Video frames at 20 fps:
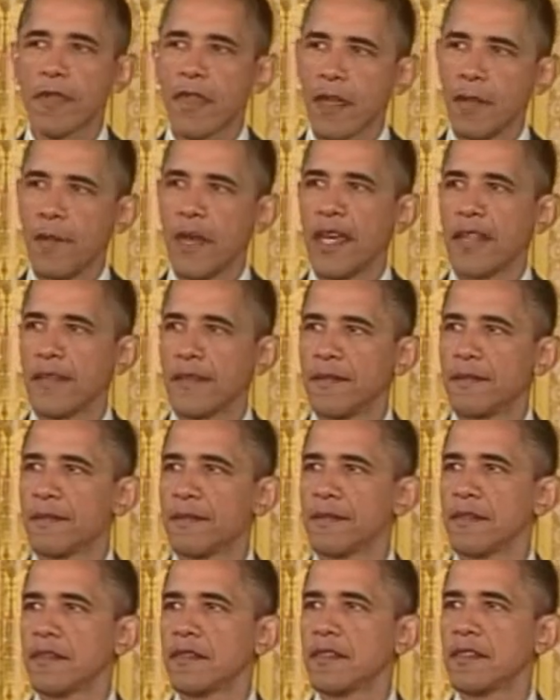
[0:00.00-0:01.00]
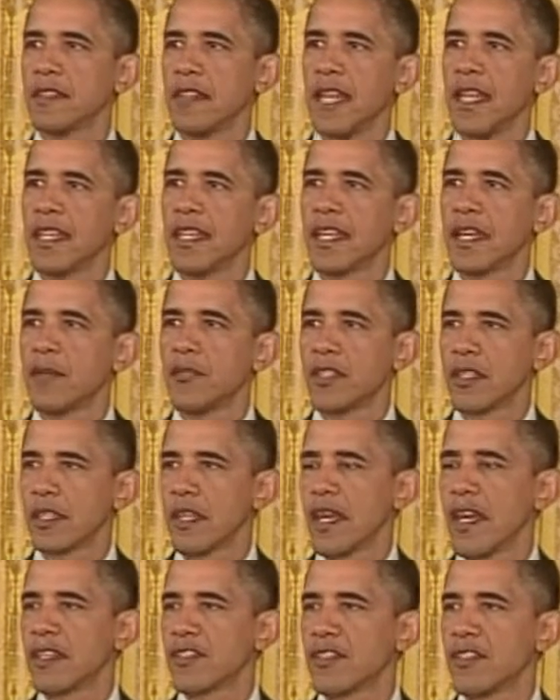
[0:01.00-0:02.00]
I met Katie Gibson
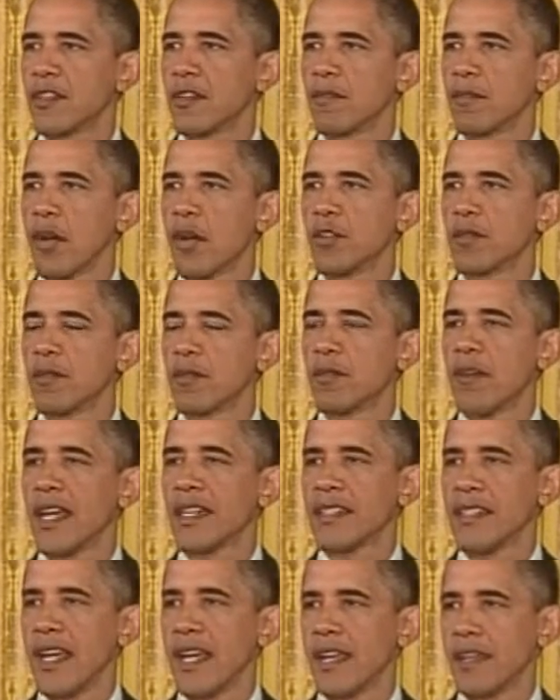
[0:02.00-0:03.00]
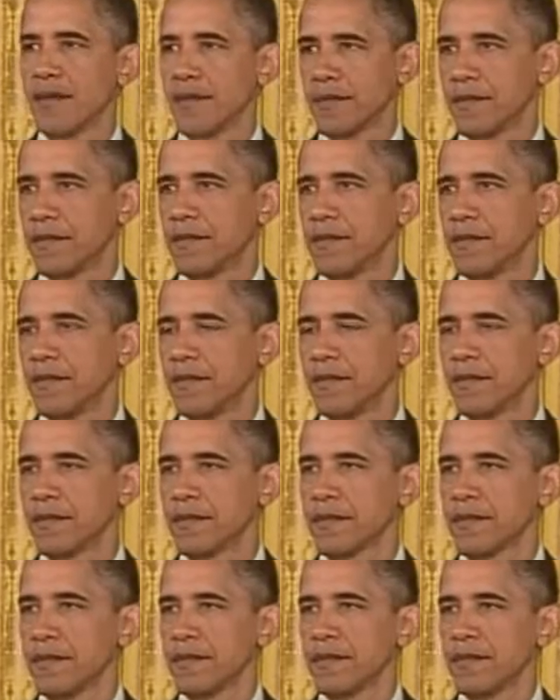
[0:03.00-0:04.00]
last year in Bozeman, Montana.
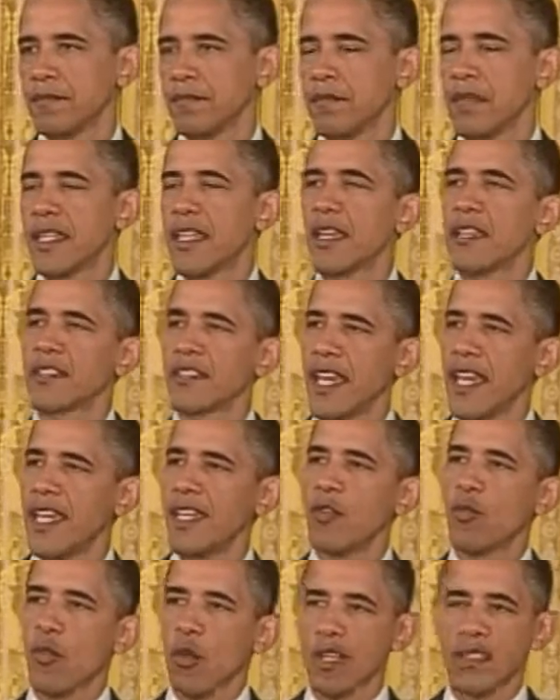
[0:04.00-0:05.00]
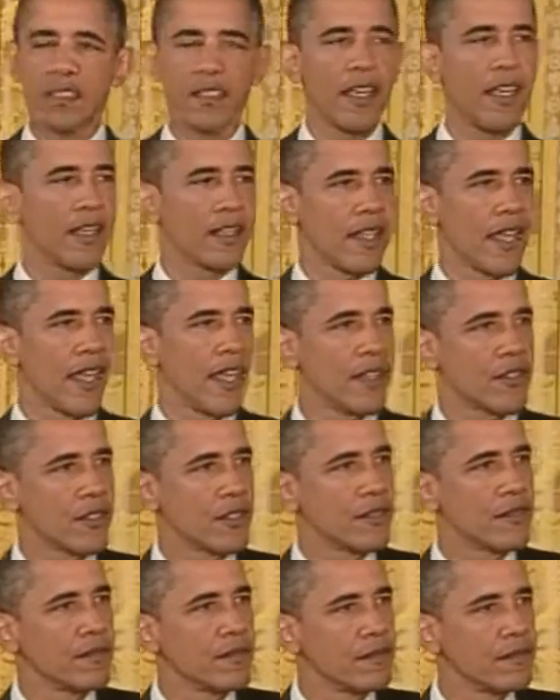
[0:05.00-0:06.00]
Because Katie once had
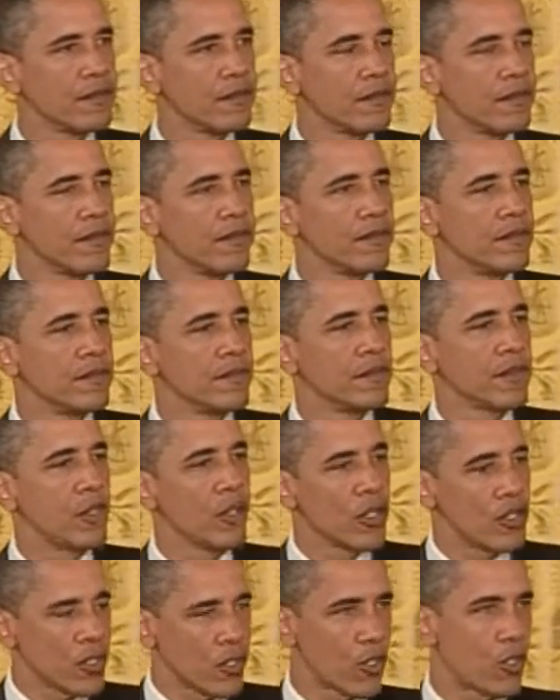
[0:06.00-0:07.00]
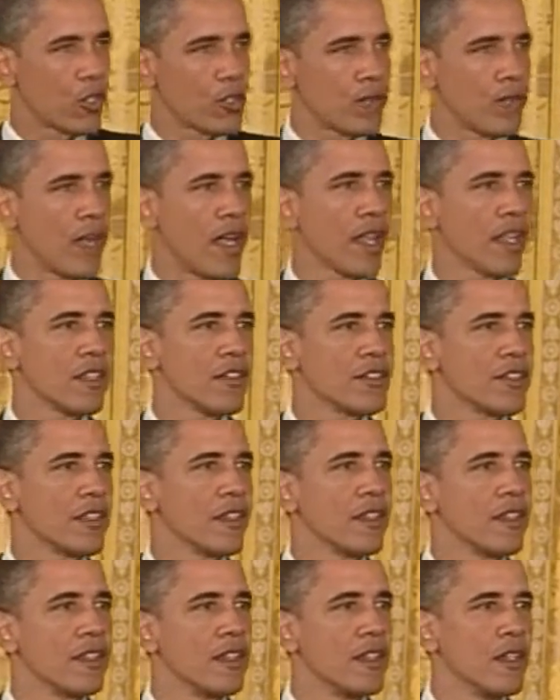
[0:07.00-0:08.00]
cancer, her insurance policy
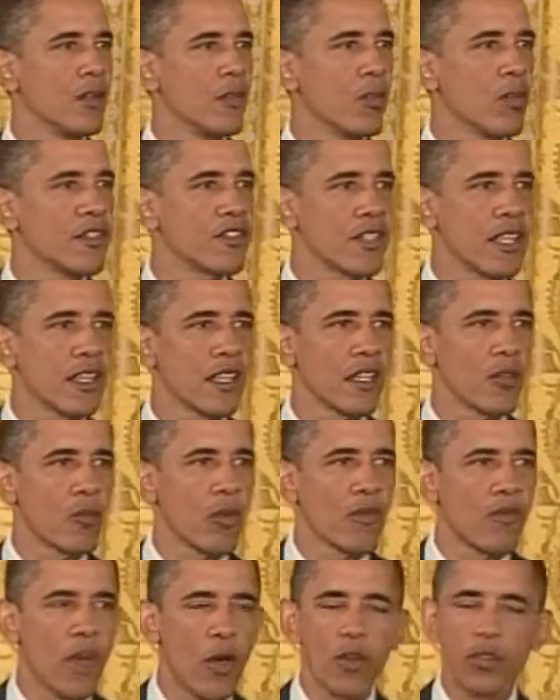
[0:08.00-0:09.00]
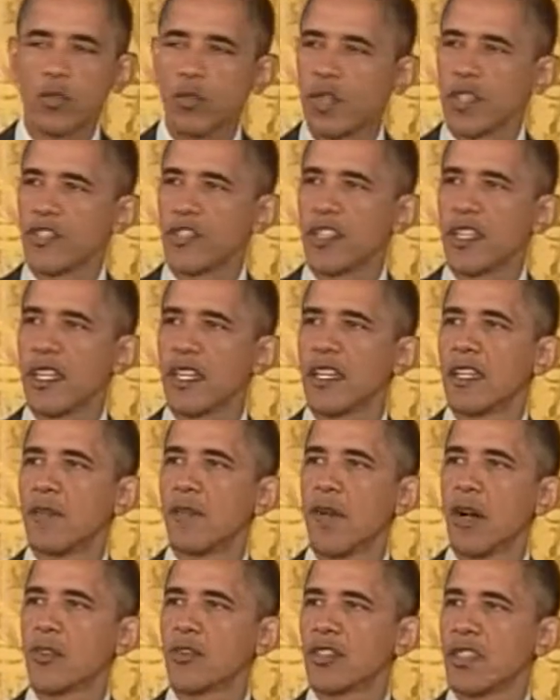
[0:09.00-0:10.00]
was suddenly revoked when she needed it
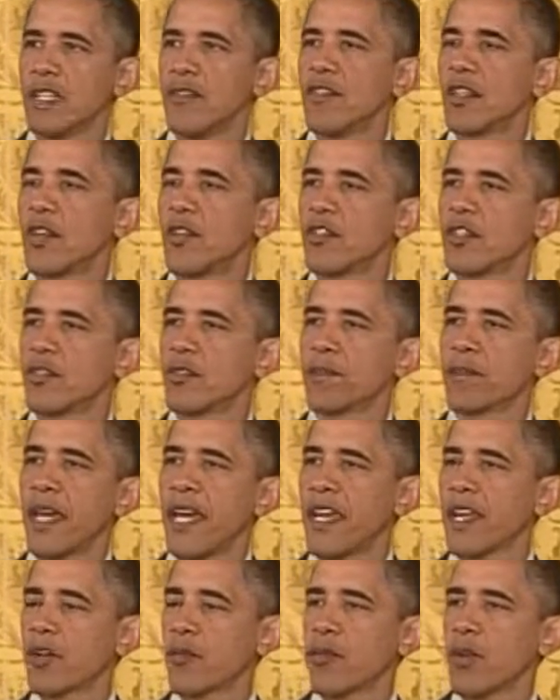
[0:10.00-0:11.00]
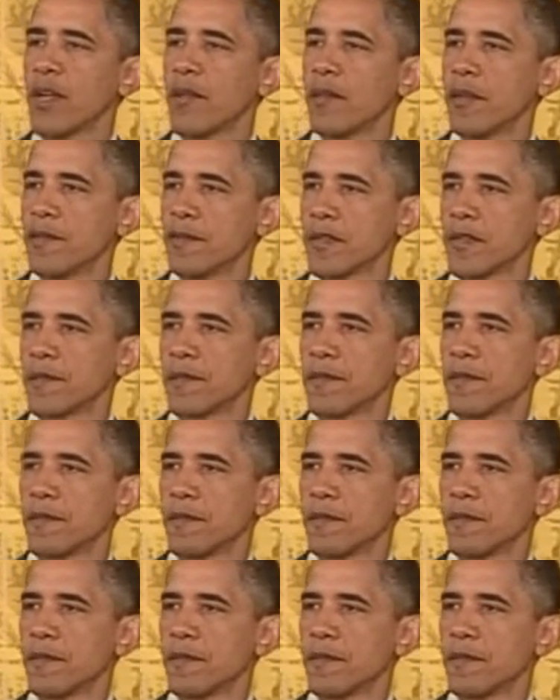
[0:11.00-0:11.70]
most, even though she was paying her premiums.